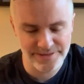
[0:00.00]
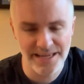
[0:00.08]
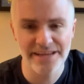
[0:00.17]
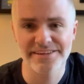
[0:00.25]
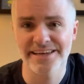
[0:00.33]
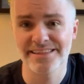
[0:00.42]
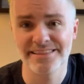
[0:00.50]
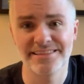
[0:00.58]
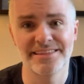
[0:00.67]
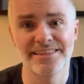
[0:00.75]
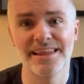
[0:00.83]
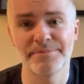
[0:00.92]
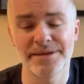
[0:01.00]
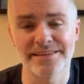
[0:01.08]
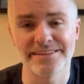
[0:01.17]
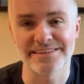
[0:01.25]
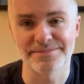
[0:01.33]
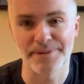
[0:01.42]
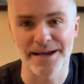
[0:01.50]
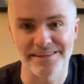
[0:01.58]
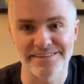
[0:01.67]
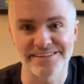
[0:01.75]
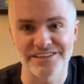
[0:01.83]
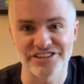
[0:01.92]
I was like, let me at least buy the
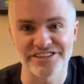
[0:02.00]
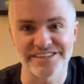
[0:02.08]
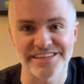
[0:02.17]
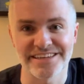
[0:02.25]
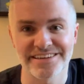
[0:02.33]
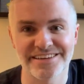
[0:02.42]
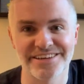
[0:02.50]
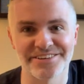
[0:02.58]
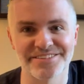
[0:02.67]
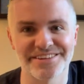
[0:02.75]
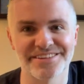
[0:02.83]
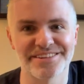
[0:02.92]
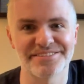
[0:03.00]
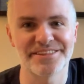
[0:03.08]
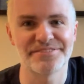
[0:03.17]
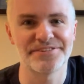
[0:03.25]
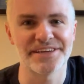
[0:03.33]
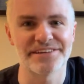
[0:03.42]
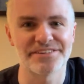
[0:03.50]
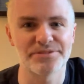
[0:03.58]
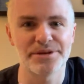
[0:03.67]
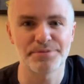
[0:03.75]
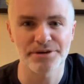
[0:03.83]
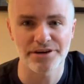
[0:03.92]
CGC, you know, the, the, the fee. So
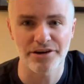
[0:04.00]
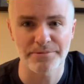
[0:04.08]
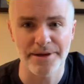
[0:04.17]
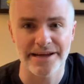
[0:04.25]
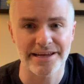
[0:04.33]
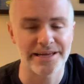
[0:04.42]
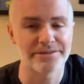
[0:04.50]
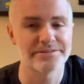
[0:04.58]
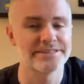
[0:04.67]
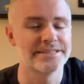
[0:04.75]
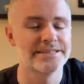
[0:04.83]
he put it under my account.